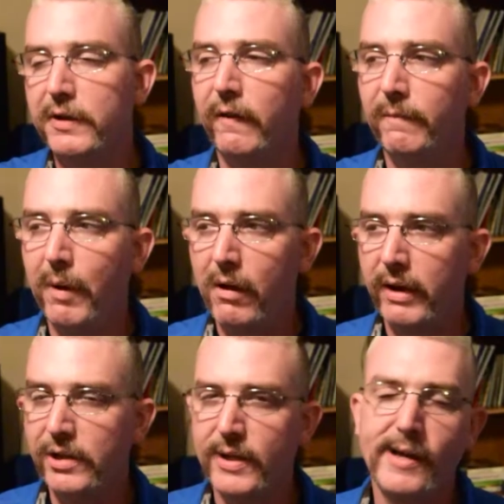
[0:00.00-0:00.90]
You've bought
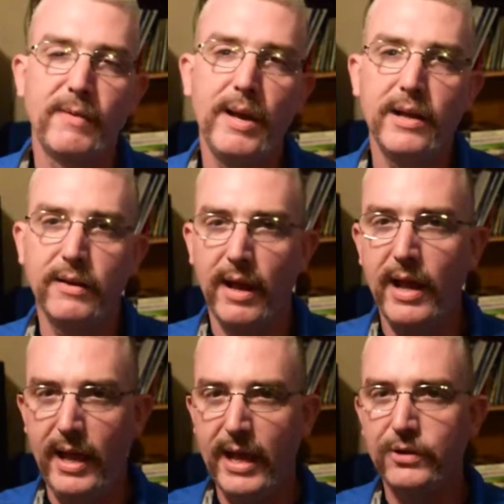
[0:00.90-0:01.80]
each item
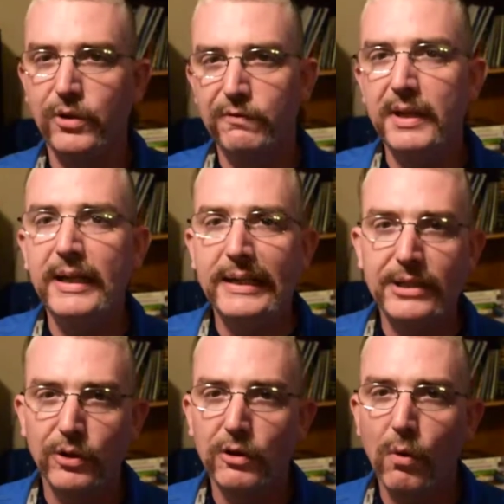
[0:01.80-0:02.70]
as you needed
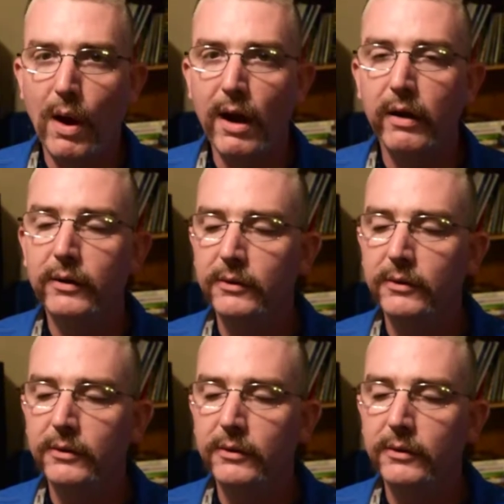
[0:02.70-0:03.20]
to acquire it.